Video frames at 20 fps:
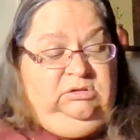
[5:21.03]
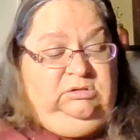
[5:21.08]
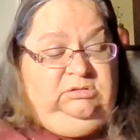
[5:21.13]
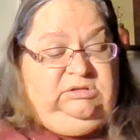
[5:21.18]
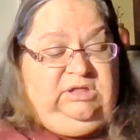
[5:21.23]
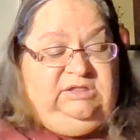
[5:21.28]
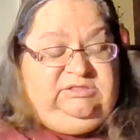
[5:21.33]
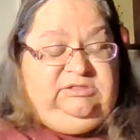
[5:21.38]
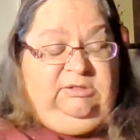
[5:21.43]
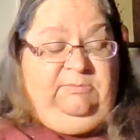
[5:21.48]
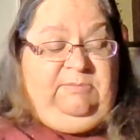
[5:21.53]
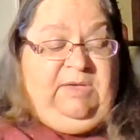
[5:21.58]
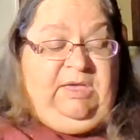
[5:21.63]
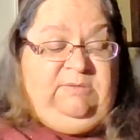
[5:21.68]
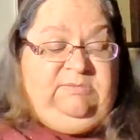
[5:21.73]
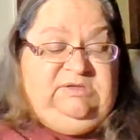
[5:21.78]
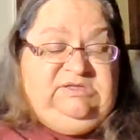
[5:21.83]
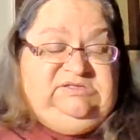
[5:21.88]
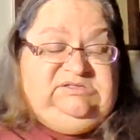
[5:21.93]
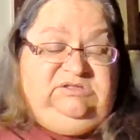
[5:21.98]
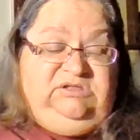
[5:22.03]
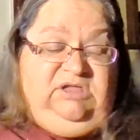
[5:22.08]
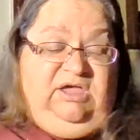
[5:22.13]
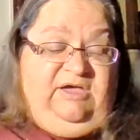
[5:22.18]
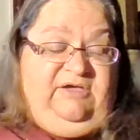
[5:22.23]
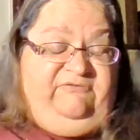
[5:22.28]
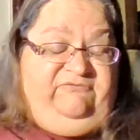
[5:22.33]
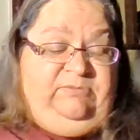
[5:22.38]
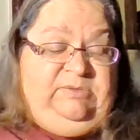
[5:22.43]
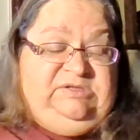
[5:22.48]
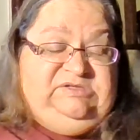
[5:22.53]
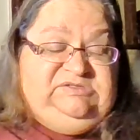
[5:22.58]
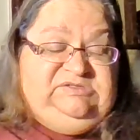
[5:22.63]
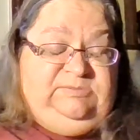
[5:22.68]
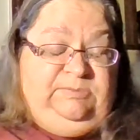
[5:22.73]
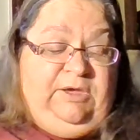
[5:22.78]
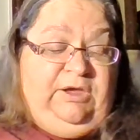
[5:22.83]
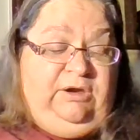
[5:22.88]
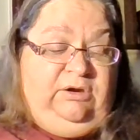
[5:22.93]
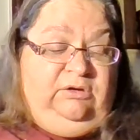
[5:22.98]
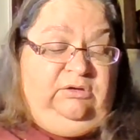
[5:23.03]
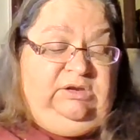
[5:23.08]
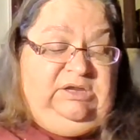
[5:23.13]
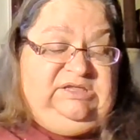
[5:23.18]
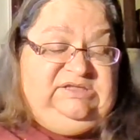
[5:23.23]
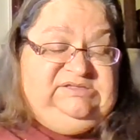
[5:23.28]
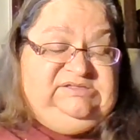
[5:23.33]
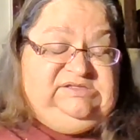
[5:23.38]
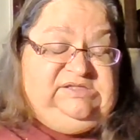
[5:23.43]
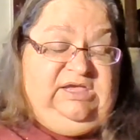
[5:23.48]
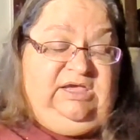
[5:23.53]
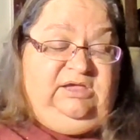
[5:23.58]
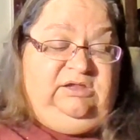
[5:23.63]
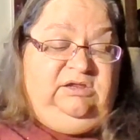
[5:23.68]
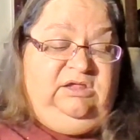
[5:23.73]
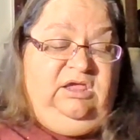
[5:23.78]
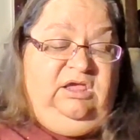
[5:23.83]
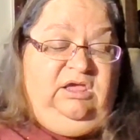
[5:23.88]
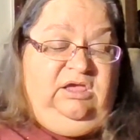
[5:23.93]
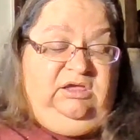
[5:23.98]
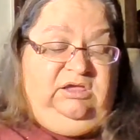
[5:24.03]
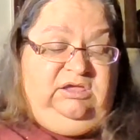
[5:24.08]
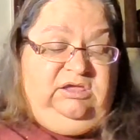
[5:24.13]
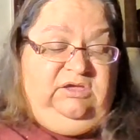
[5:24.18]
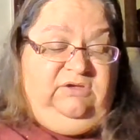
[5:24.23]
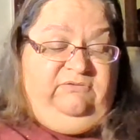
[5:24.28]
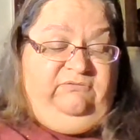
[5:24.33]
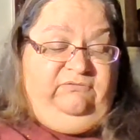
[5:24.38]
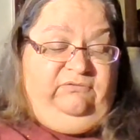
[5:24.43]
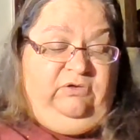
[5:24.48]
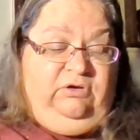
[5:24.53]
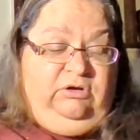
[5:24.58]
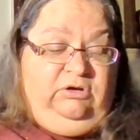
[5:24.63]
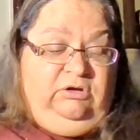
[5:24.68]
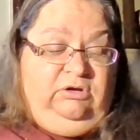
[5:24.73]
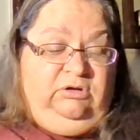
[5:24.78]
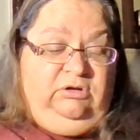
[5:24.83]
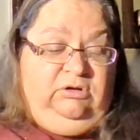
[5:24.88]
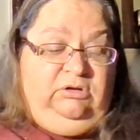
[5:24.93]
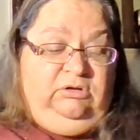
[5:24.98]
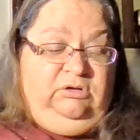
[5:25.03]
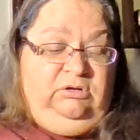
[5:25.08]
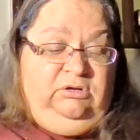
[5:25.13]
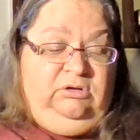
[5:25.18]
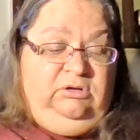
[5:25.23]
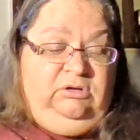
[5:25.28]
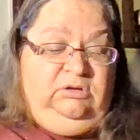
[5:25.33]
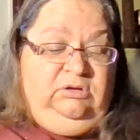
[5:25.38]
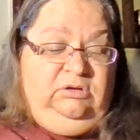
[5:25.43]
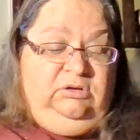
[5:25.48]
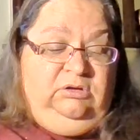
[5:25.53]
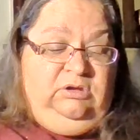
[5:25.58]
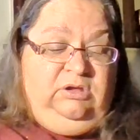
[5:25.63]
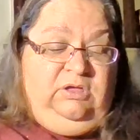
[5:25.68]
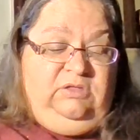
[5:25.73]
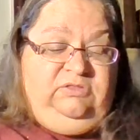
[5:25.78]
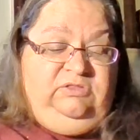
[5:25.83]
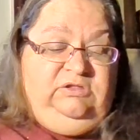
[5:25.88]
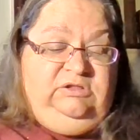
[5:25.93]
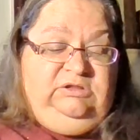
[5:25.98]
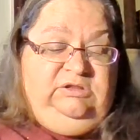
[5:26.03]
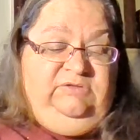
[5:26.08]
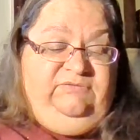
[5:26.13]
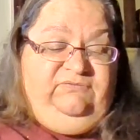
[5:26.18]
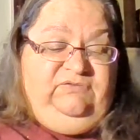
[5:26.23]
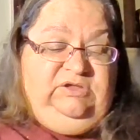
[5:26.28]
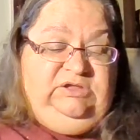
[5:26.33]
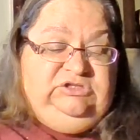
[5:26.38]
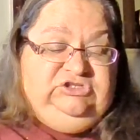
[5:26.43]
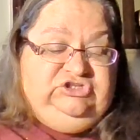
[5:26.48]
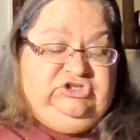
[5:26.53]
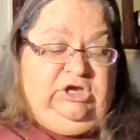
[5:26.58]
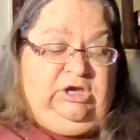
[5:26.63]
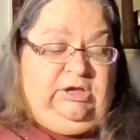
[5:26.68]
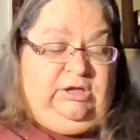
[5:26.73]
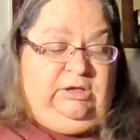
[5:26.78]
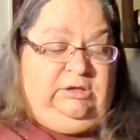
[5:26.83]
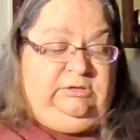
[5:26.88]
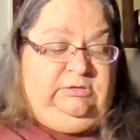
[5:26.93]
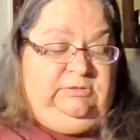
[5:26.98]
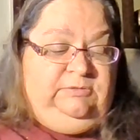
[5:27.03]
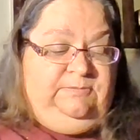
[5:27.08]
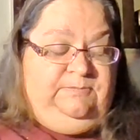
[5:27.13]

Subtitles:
that the baby's life be spared, he said, give her the living child,